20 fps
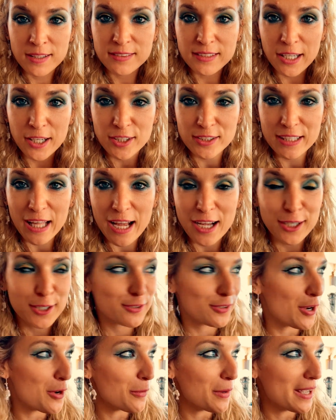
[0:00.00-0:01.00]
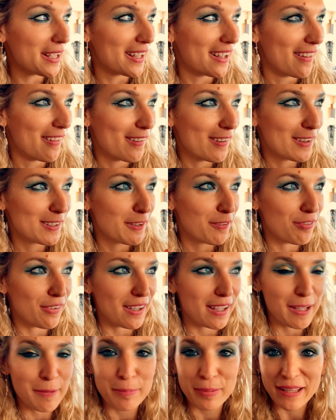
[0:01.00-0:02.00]
They're not growing on a
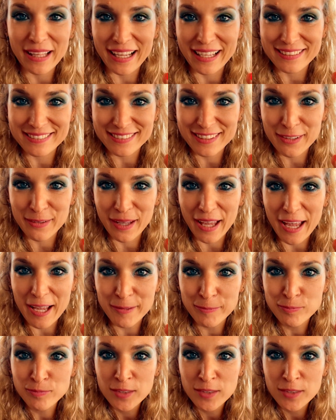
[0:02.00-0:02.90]
fucking plant, okay?